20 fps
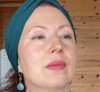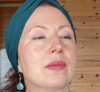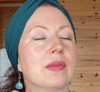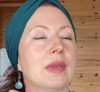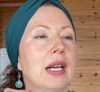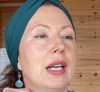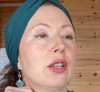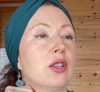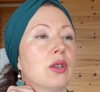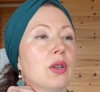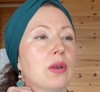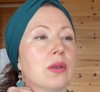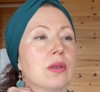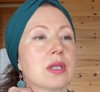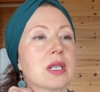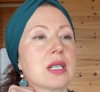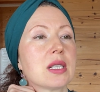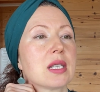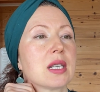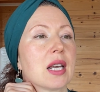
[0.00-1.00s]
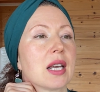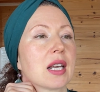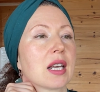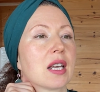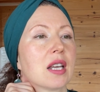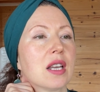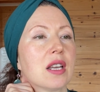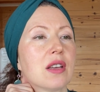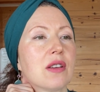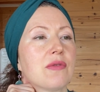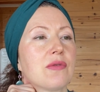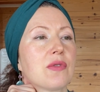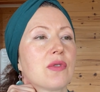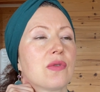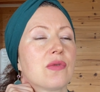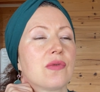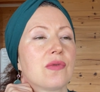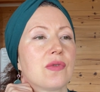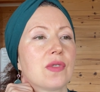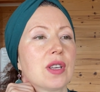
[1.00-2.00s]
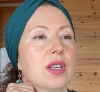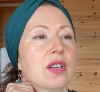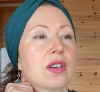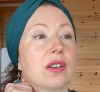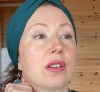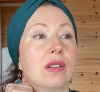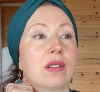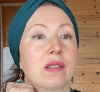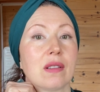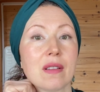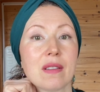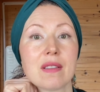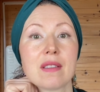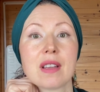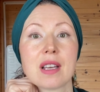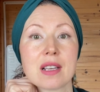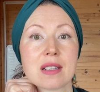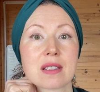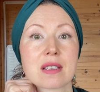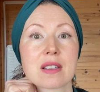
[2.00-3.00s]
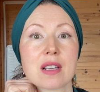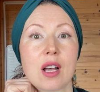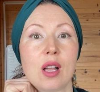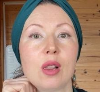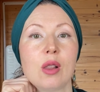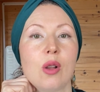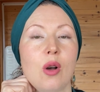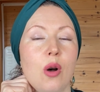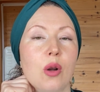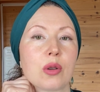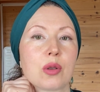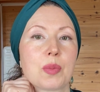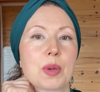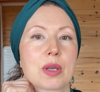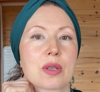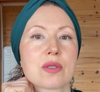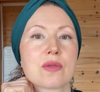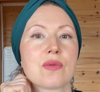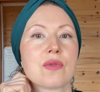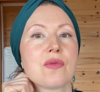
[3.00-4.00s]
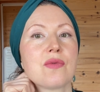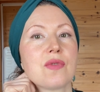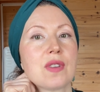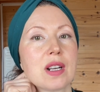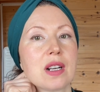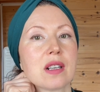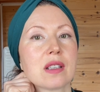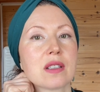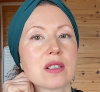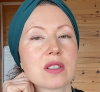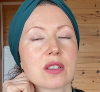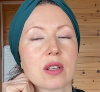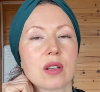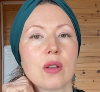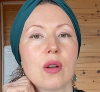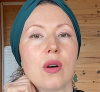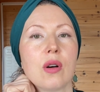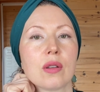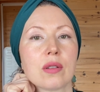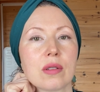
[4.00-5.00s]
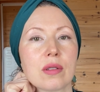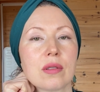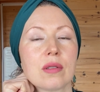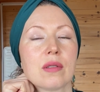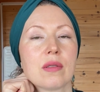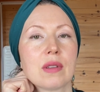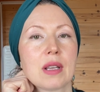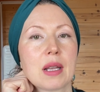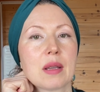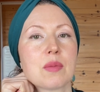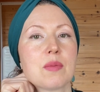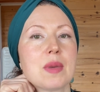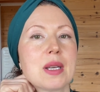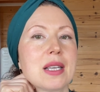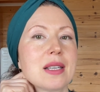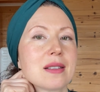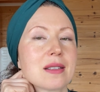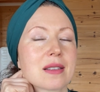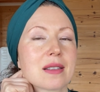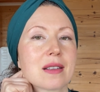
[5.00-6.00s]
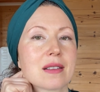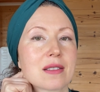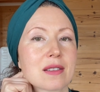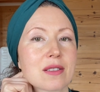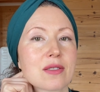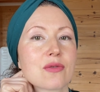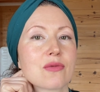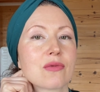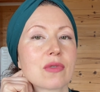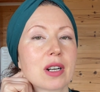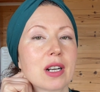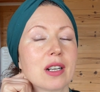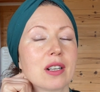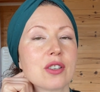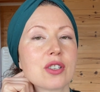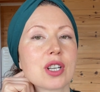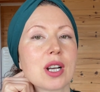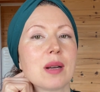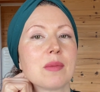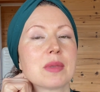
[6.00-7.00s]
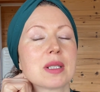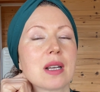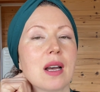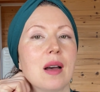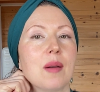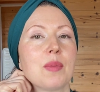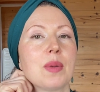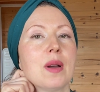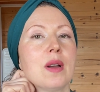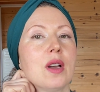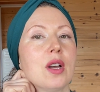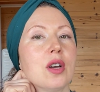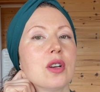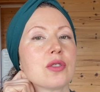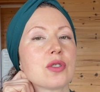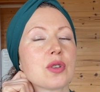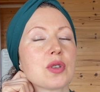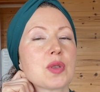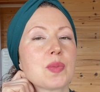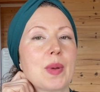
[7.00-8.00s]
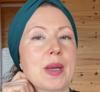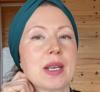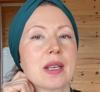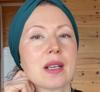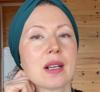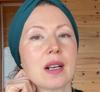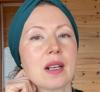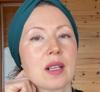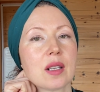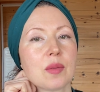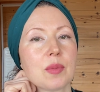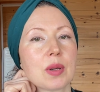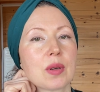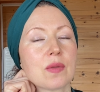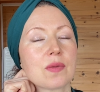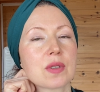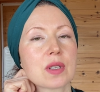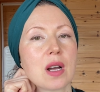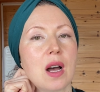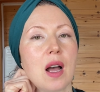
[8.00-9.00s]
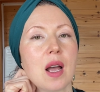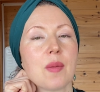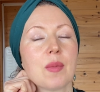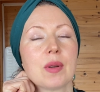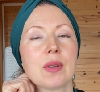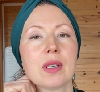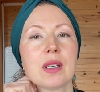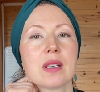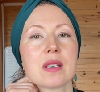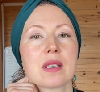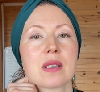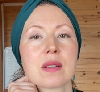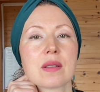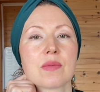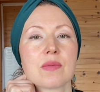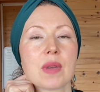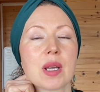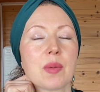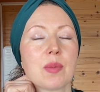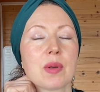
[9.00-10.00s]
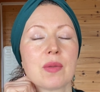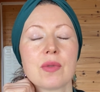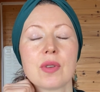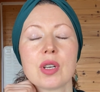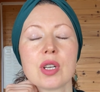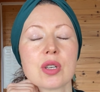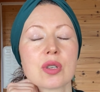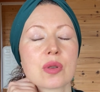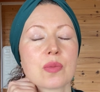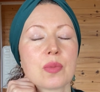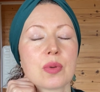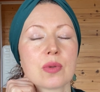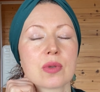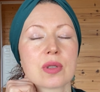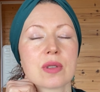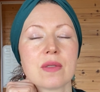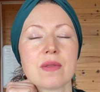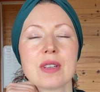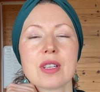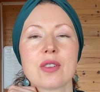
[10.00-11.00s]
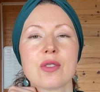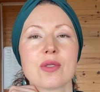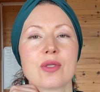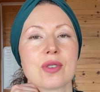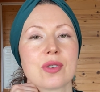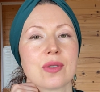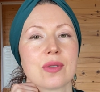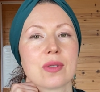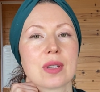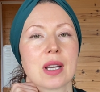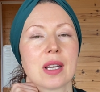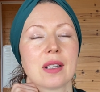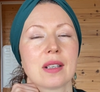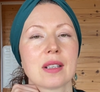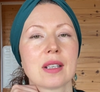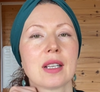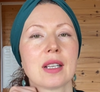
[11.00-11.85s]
And noticing if you feel this a lot, because if you're feeling this a lot, that means this is really jammed up. So spending a little bit of time on it, maybe if you need to pause the video, do that,